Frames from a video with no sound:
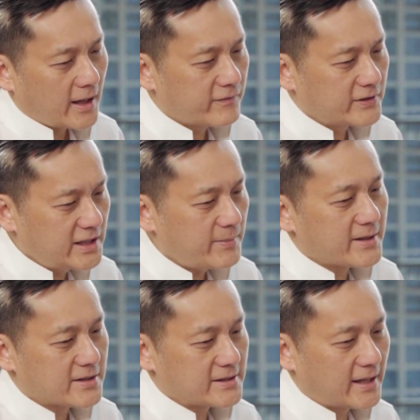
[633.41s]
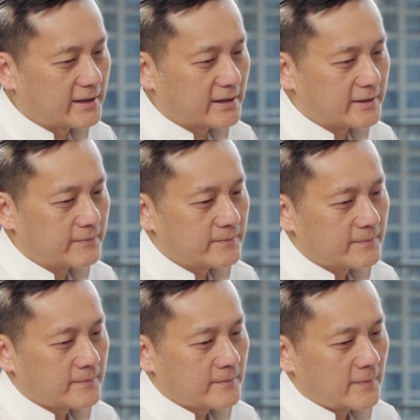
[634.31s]
have a deep understanding
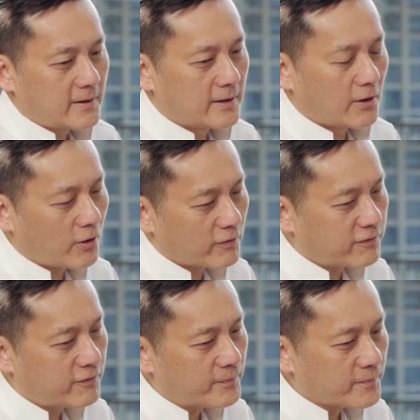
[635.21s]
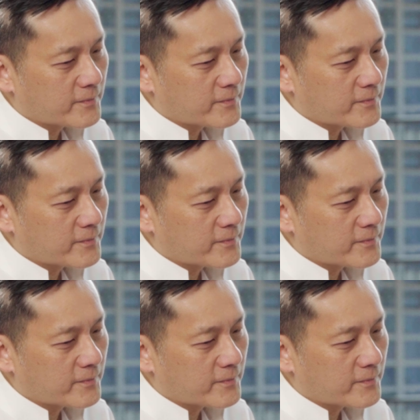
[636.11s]
of